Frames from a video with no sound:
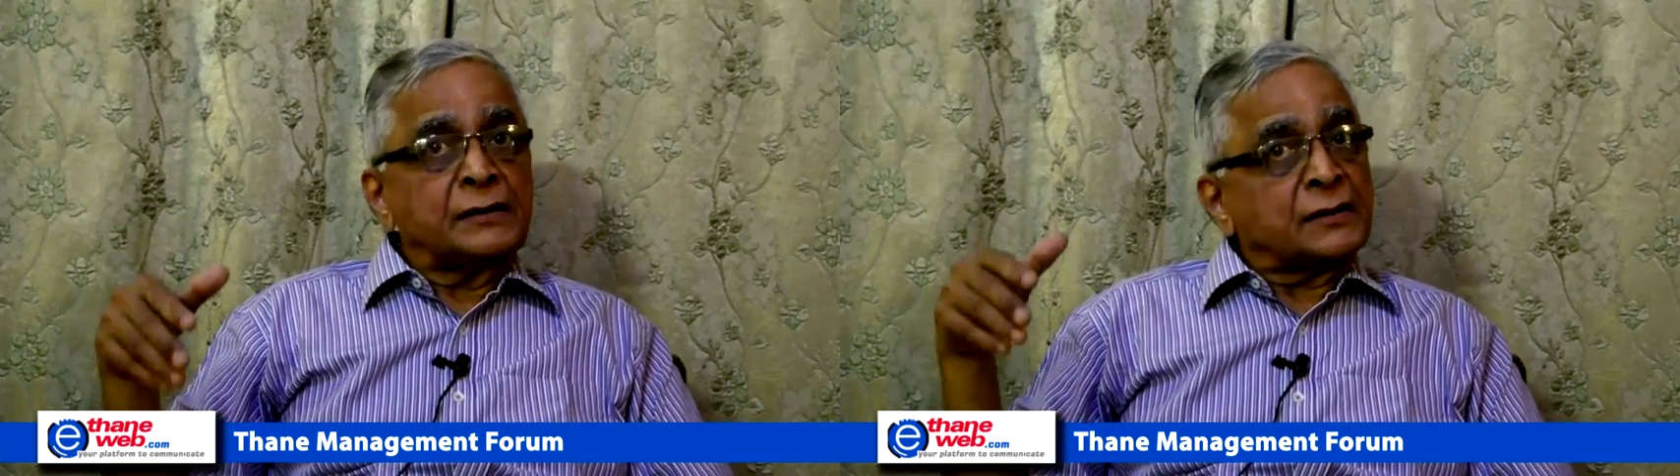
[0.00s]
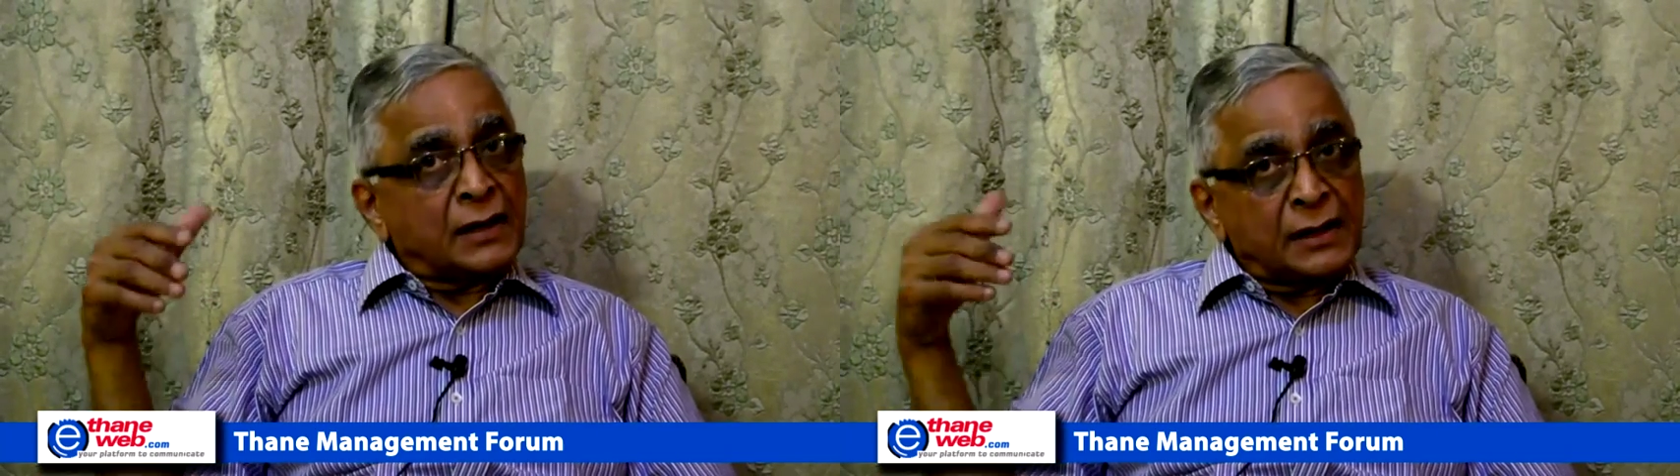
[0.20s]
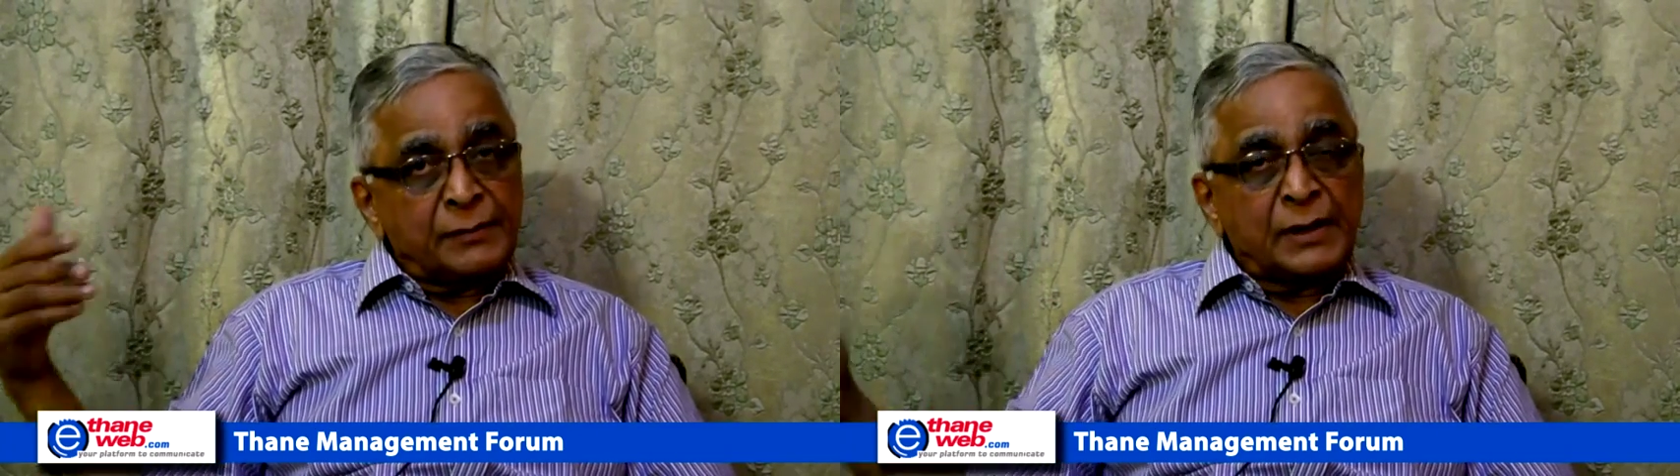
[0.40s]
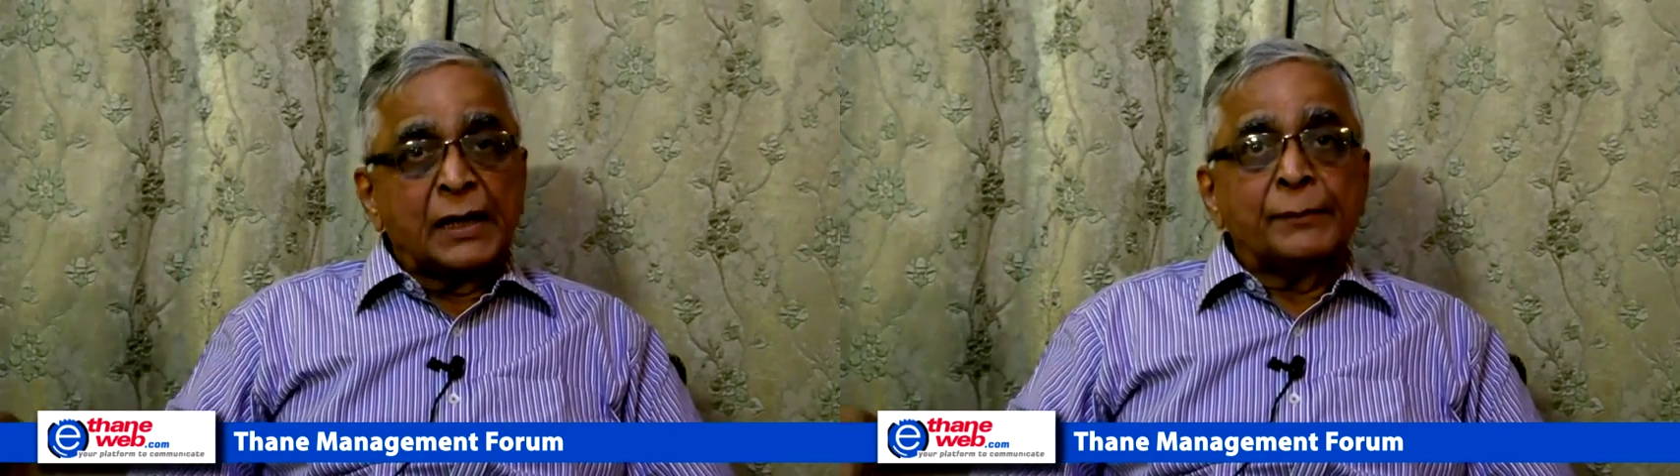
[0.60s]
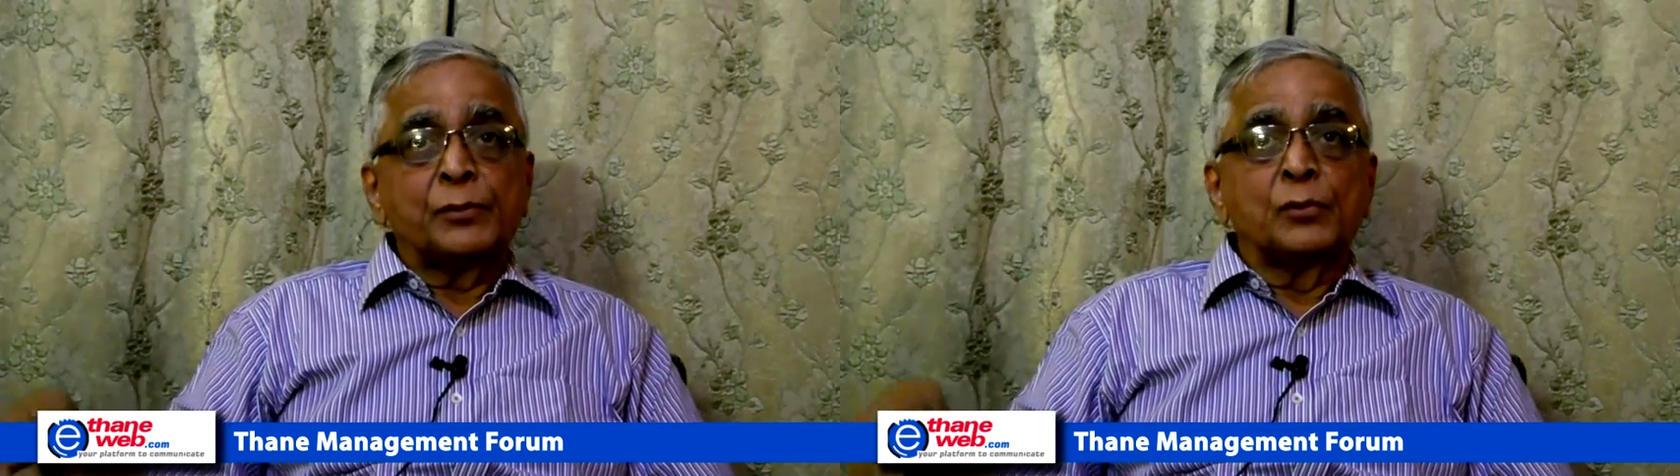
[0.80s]
in Thane
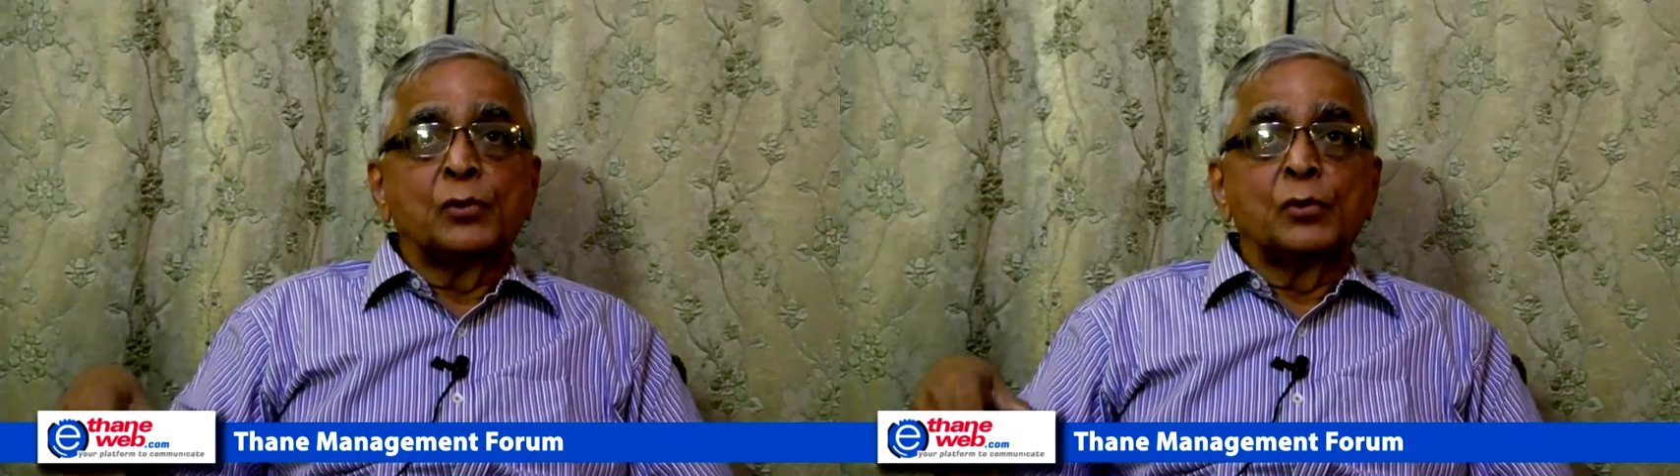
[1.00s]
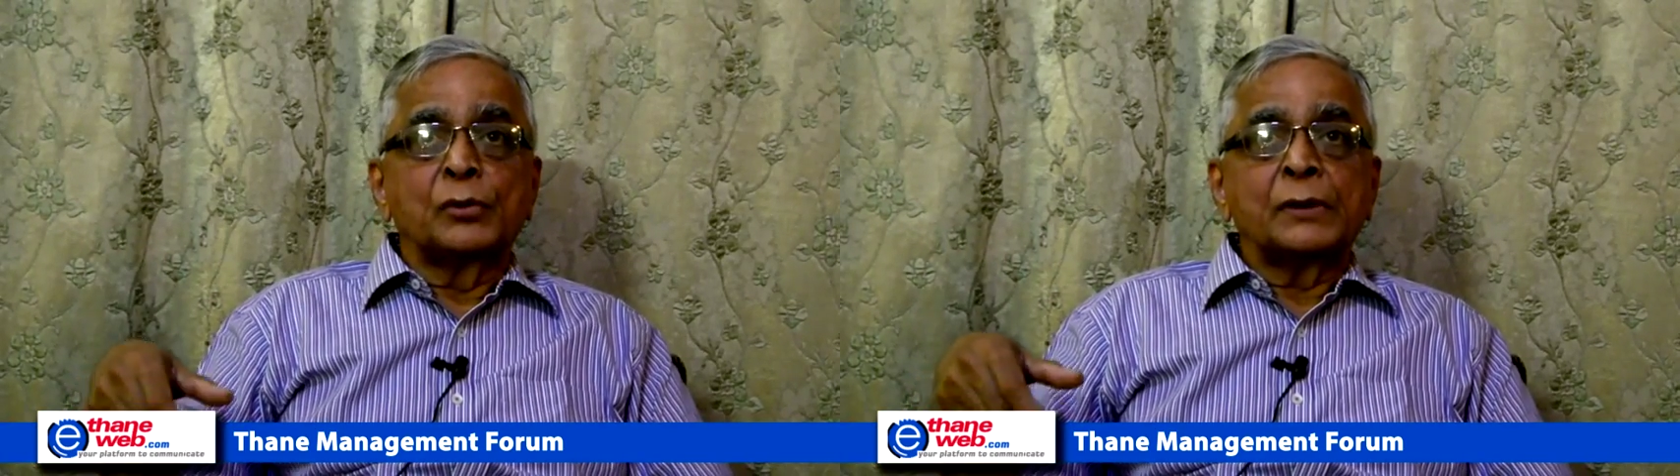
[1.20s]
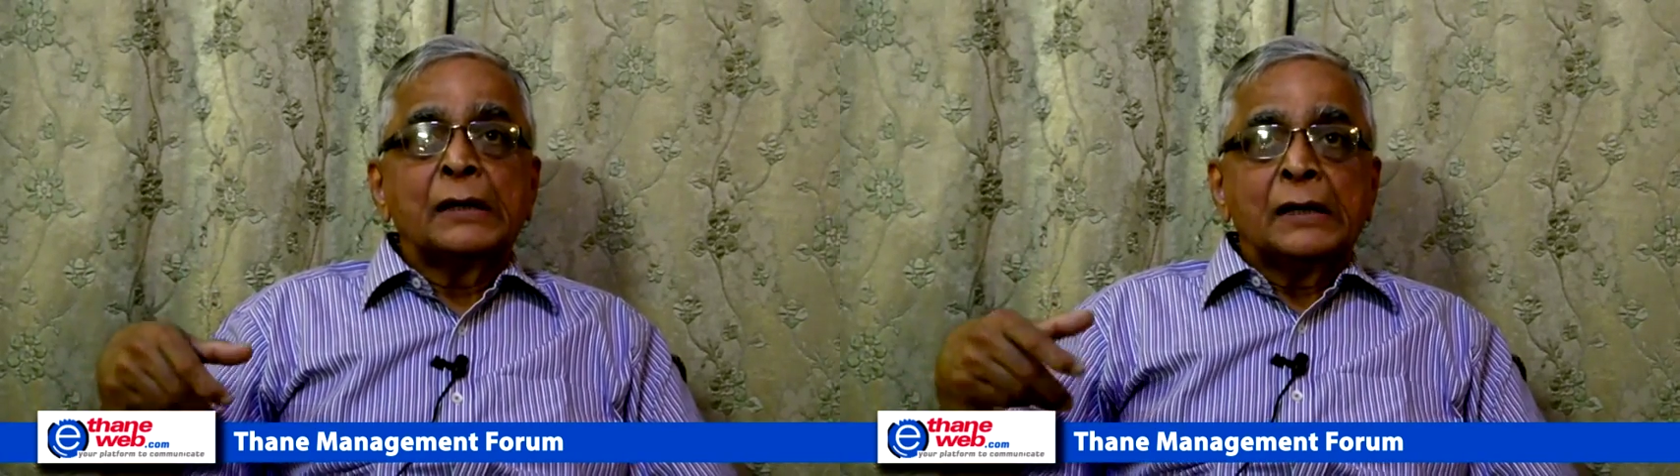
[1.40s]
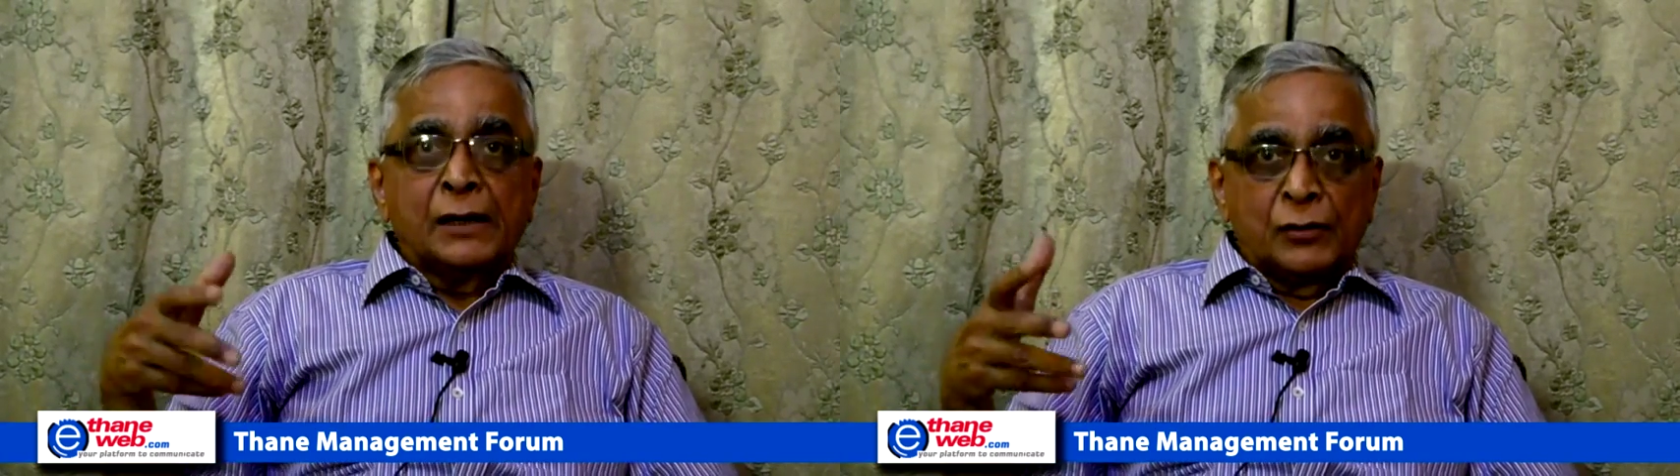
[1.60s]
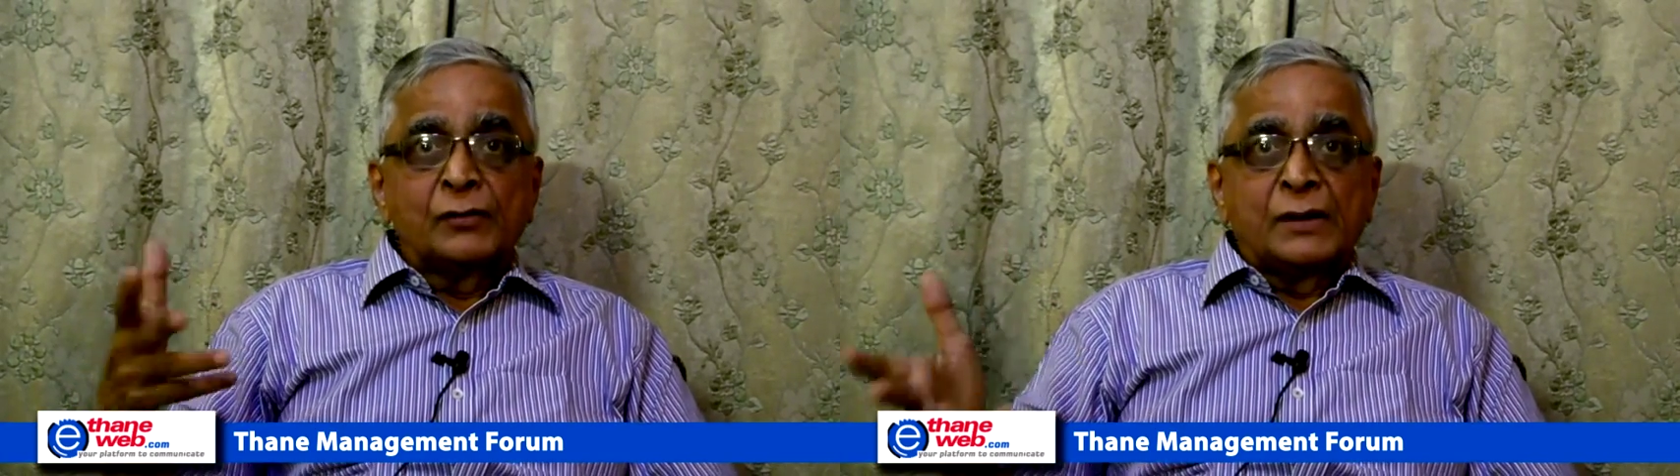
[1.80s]
Belapur,
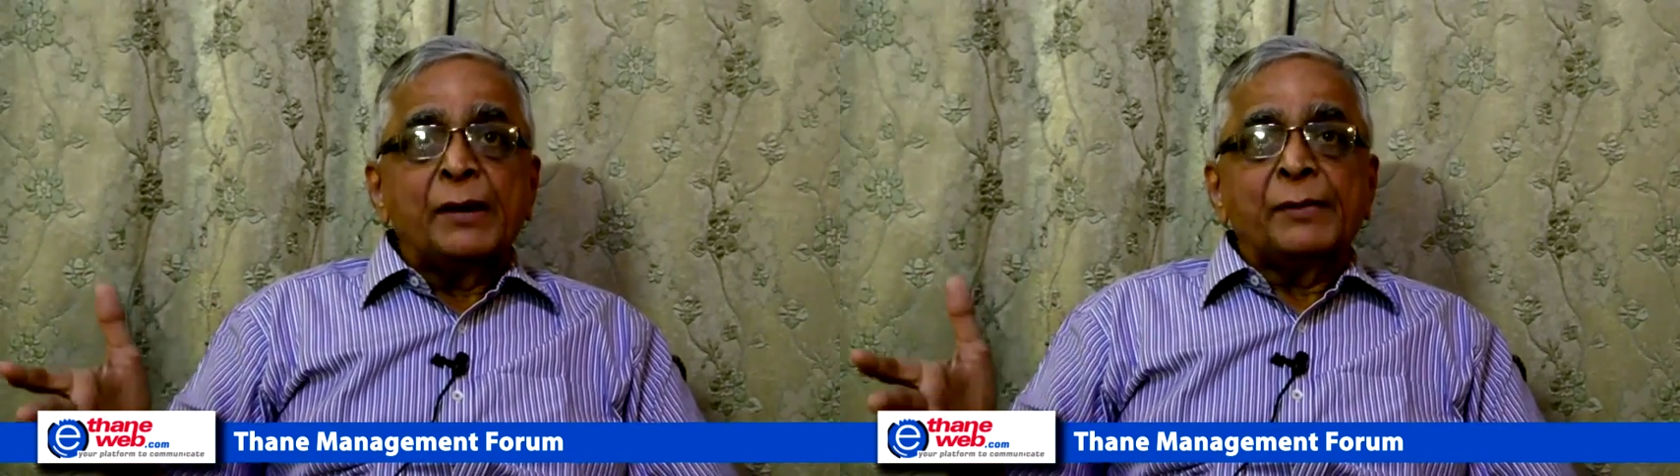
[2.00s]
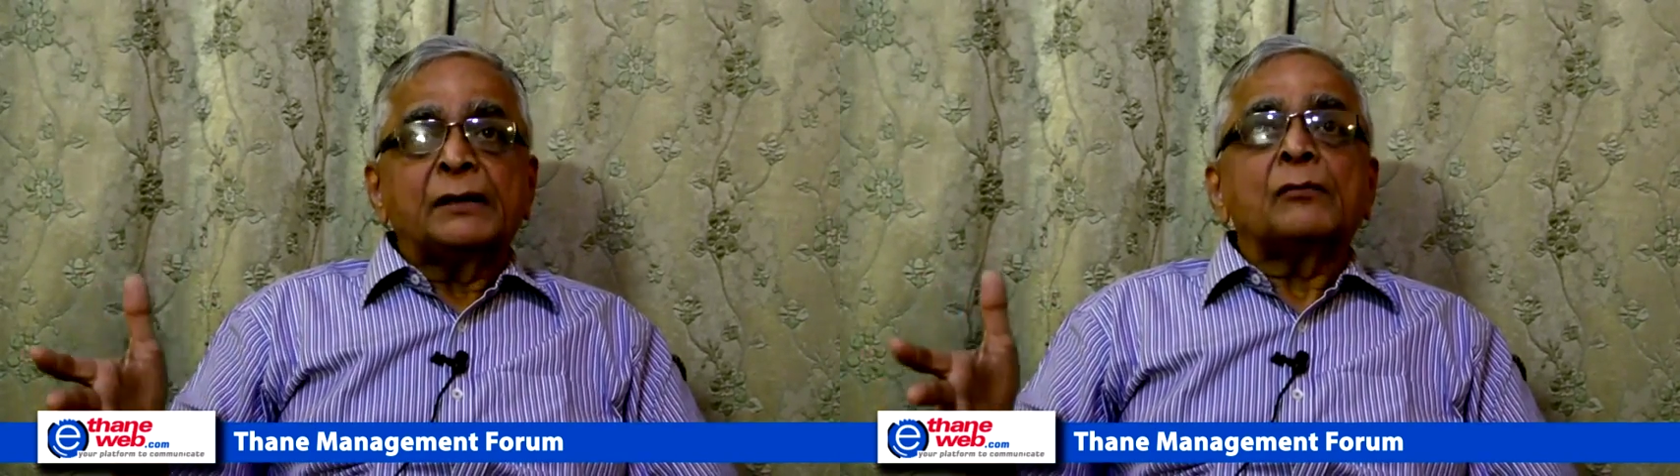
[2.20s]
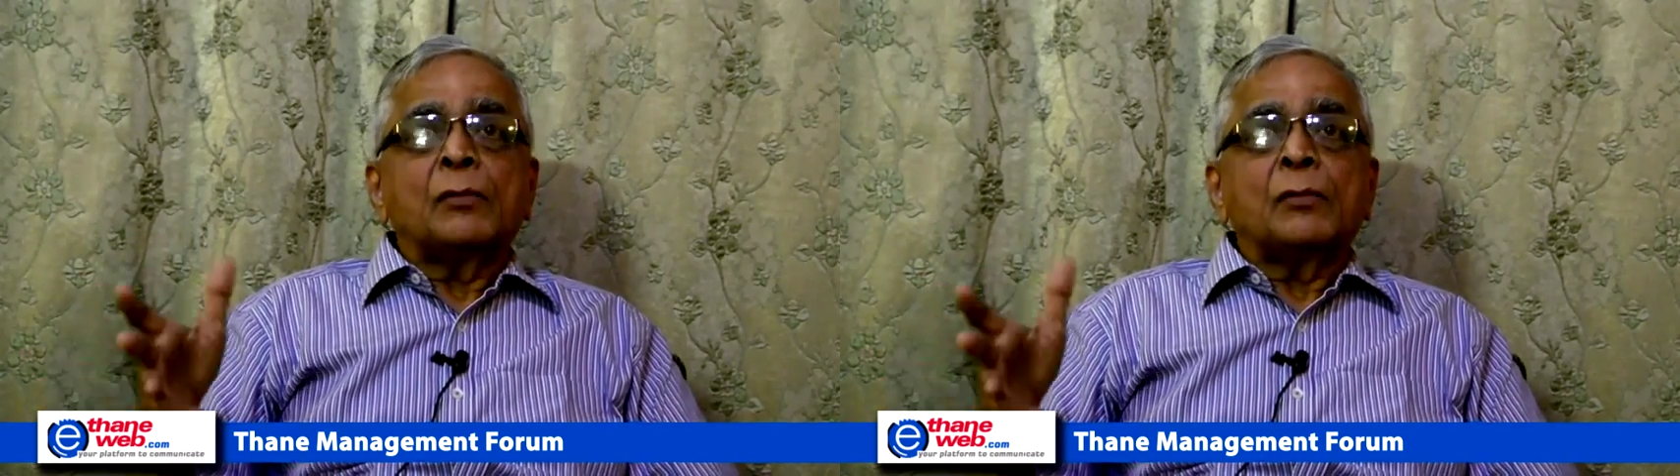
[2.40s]
you name it.